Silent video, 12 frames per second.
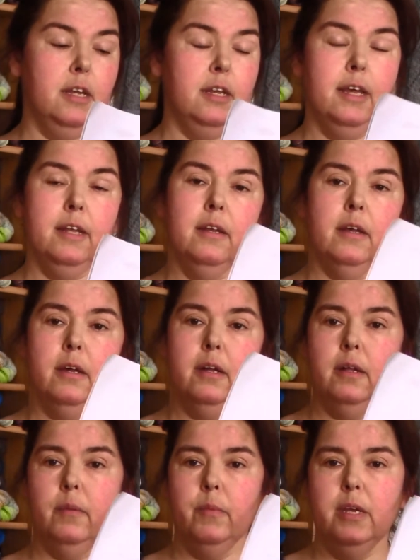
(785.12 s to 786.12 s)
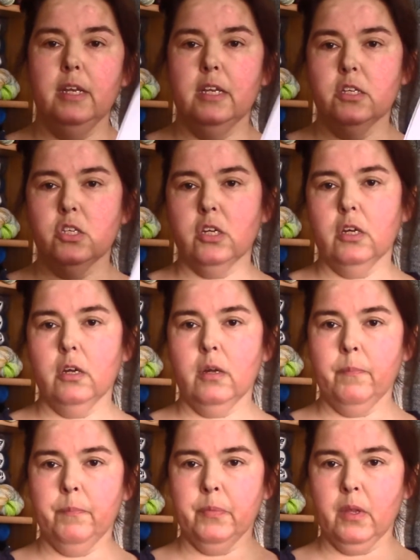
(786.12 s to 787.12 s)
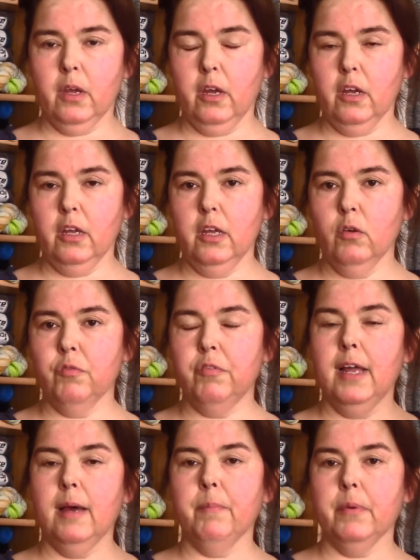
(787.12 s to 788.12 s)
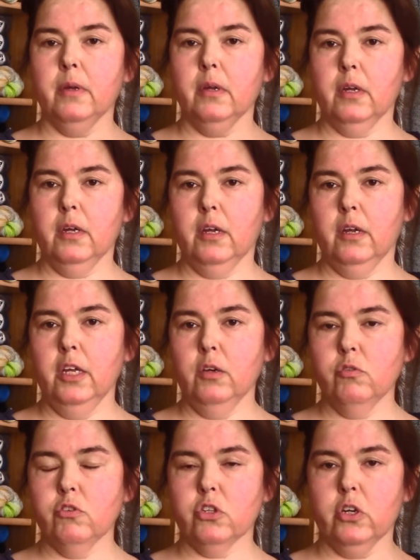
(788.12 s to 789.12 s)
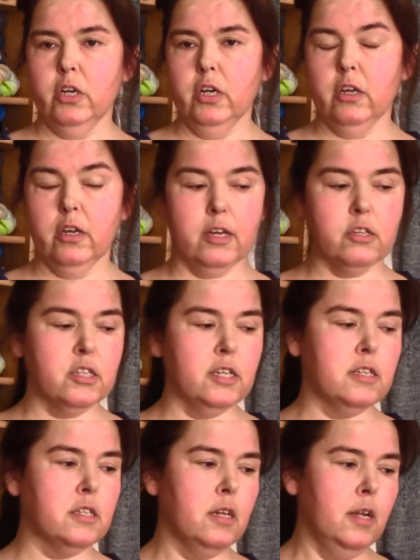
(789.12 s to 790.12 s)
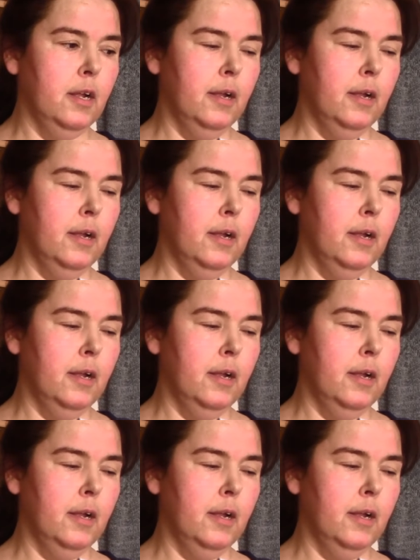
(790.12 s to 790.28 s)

And then it is a heel flap, heel turn, a gusset.